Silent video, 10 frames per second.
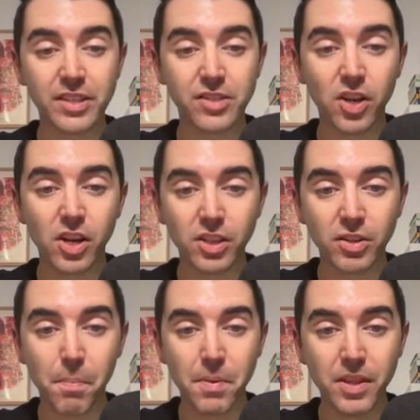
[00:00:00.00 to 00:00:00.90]
it's not
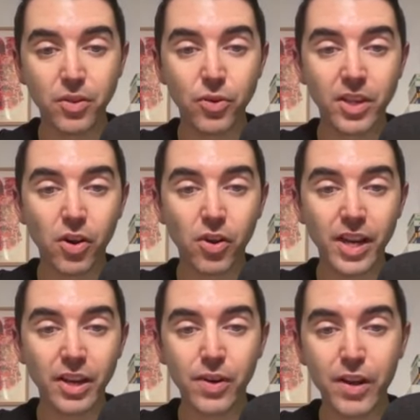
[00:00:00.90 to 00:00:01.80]
been looking all
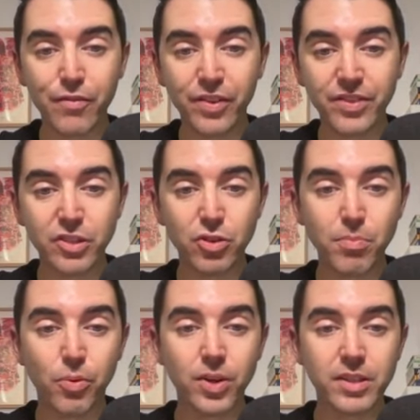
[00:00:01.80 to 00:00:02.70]
that great. 52
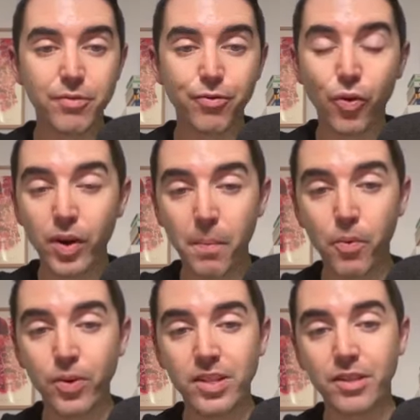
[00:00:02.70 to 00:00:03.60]
points and 40
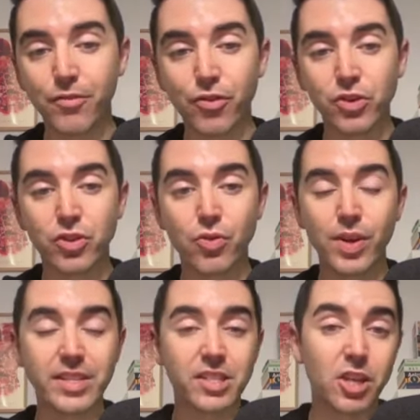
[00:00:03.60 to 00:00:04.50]
points in the first two
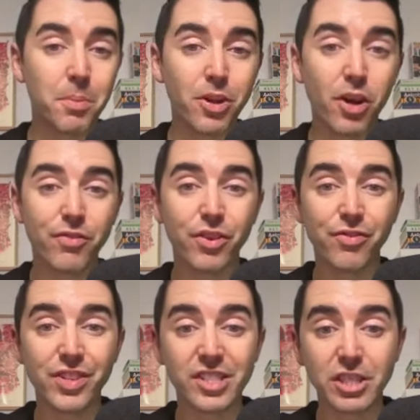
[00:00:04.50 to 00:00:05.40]
races coming off
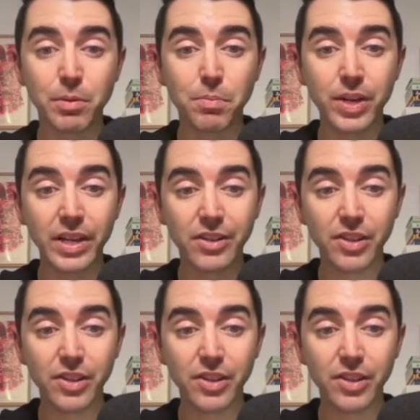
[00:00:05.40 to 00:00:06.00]
of the summer break